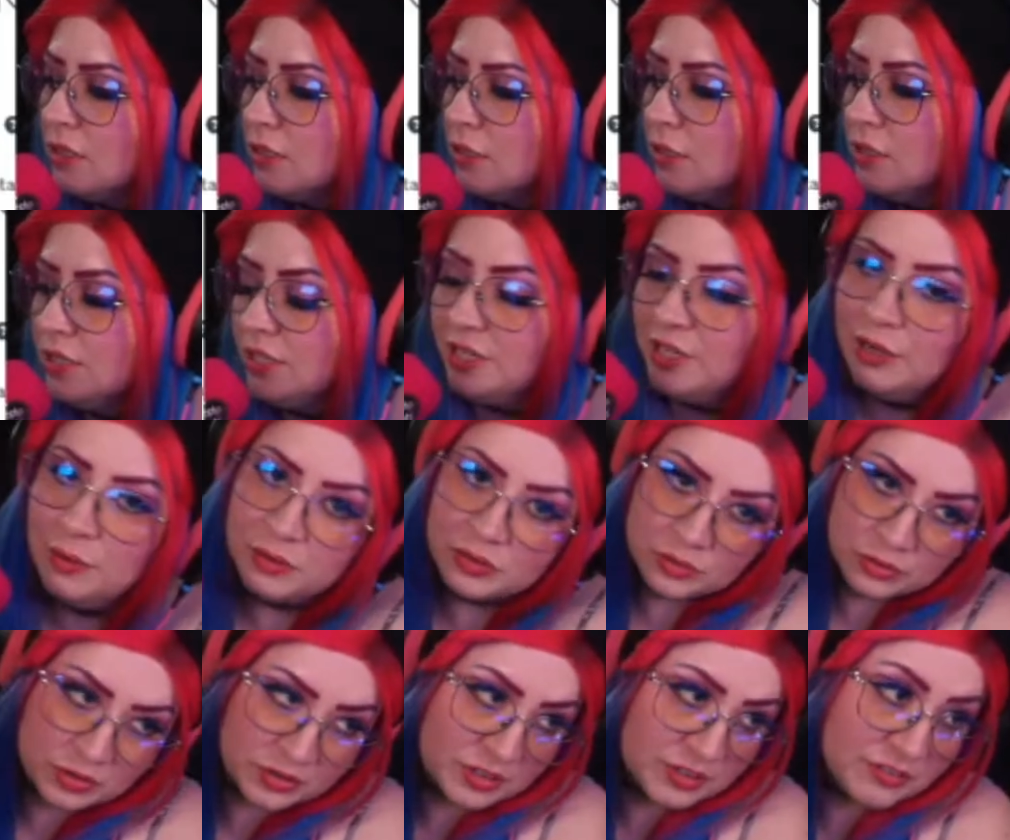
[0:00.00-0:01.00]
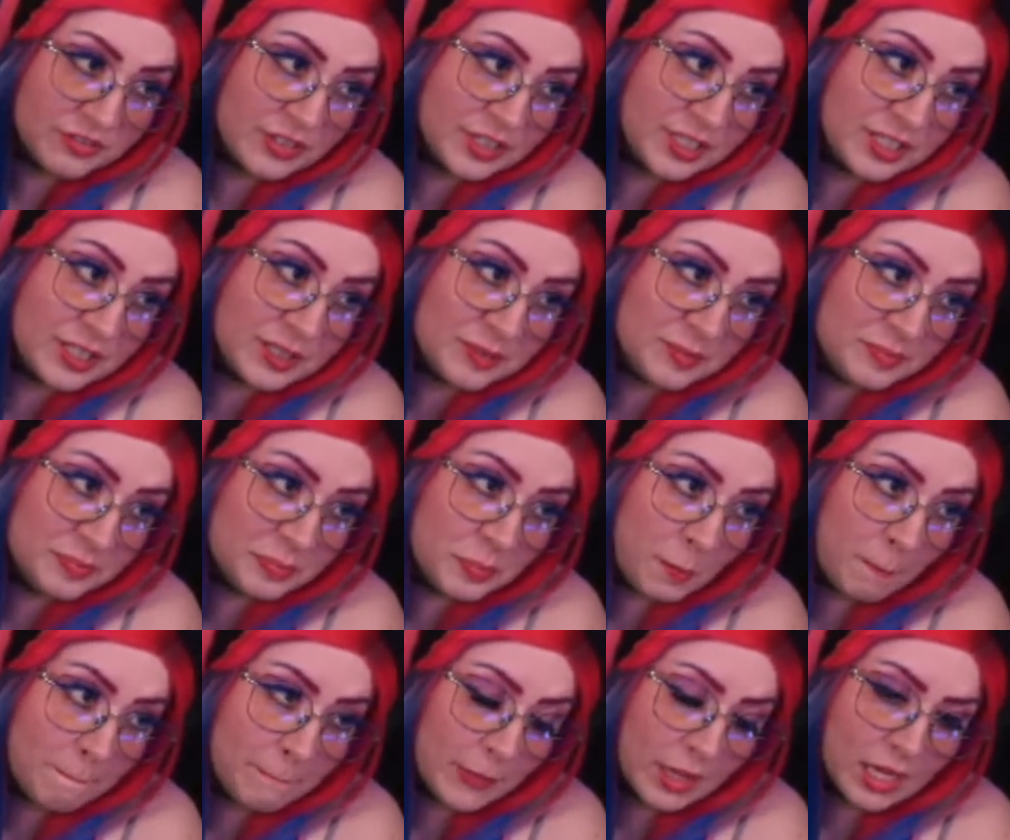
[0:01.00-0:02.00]
You know what's really funny
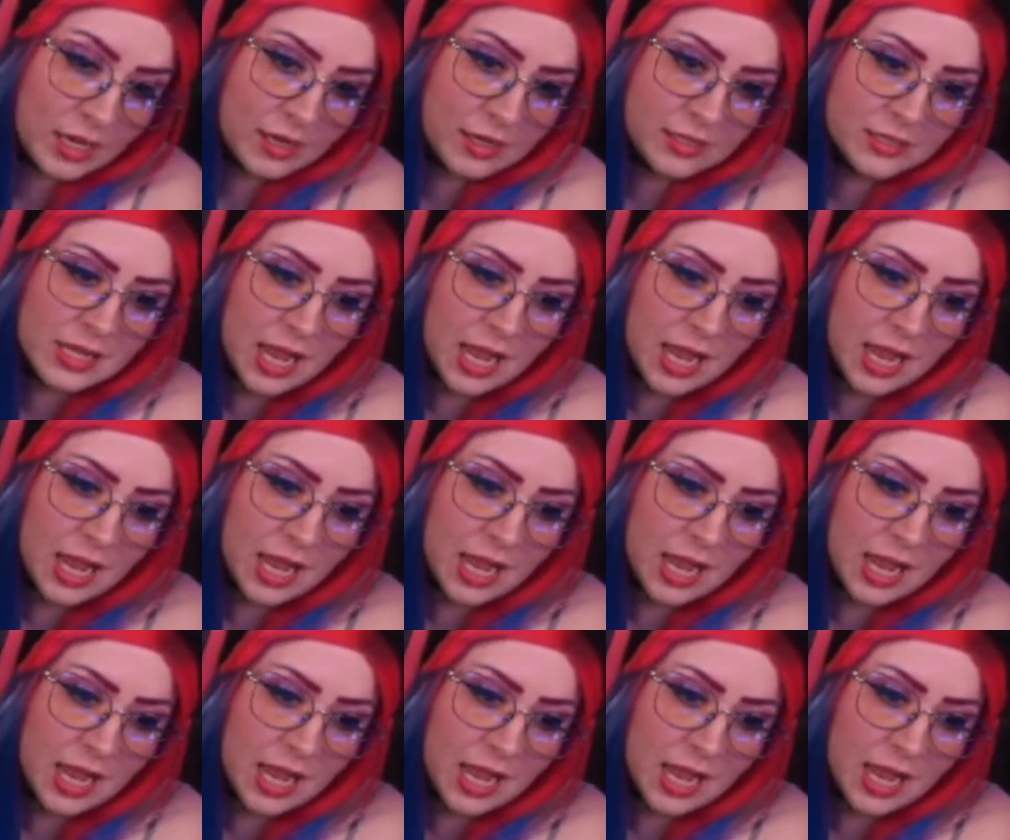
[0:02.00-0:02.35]
is